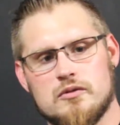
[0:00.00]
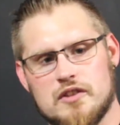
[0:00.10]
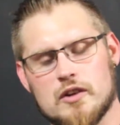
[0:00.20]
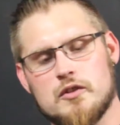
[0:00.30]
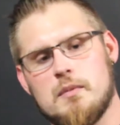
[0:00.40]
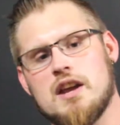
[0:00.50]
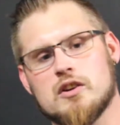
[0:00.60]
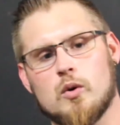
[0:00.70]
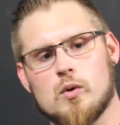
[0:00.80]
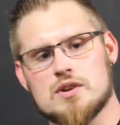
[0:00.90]
They're the
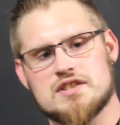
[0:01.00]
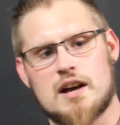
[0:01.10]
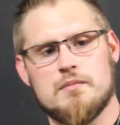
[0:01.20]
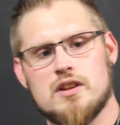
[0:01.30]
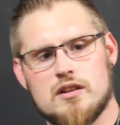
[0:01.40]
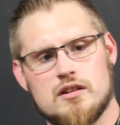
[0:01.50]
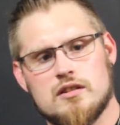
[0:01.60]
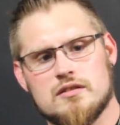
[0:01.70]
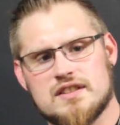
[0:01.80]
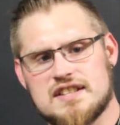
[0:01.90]
main course. I'm
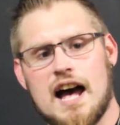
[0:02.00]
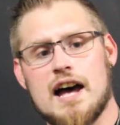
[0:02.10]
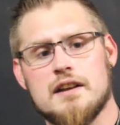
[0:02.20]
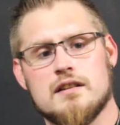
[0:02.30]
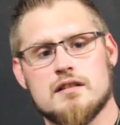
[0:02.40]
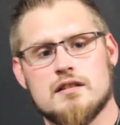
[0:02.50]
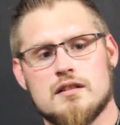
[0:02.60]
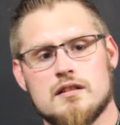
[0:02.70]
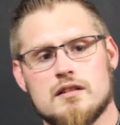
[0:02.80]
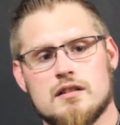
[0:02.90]
the, the side
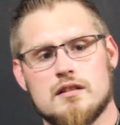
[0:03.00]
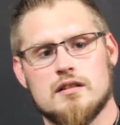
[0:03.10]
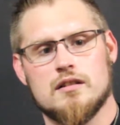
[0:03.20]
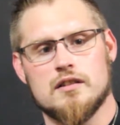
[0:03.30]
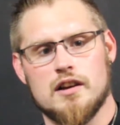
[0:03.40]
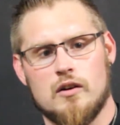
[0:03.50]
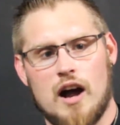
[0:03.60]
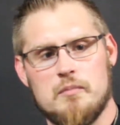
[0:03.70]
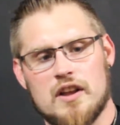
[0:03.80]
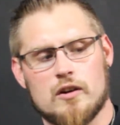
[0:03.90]
you know,
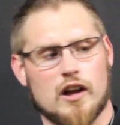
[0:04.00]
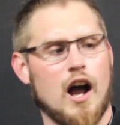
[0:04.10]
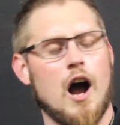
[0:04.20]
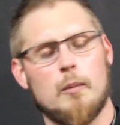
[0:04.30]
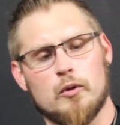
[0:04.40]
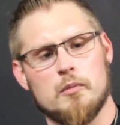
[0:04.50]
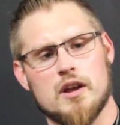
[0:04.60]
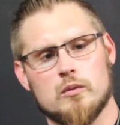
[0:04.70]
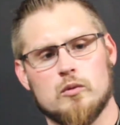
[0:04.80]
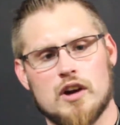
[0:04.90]
I'm there to
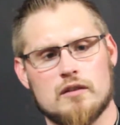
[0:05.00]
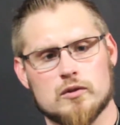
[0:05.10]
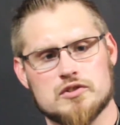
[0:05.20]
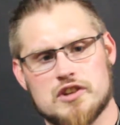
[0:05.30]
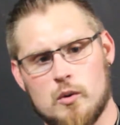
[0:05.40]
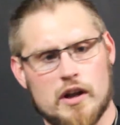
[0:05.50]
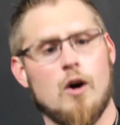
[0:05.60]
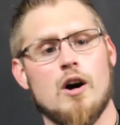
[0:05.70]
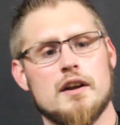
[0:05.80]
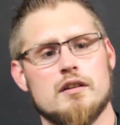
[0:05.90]
complement whatever is going
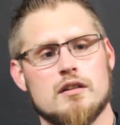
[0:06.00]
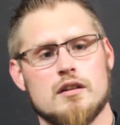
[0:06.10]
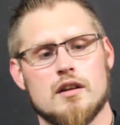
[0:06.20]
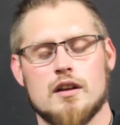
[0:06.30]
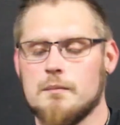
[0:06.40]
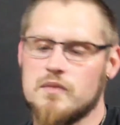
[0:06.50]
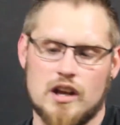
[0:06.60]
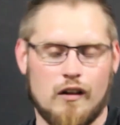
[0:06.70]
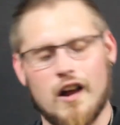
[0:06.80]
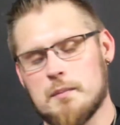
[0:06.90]
on.
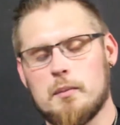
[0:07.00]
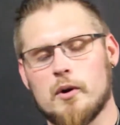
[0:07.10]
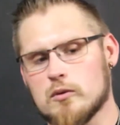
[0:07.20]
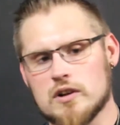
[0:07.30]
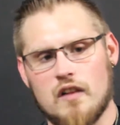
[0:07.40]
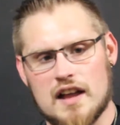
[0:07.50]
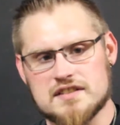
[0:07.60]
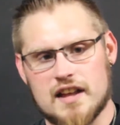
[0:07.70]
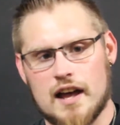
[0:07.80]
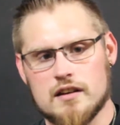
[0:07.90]
And a lot of people don't
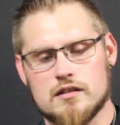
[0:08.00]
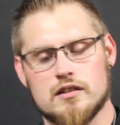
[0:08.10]
realize that.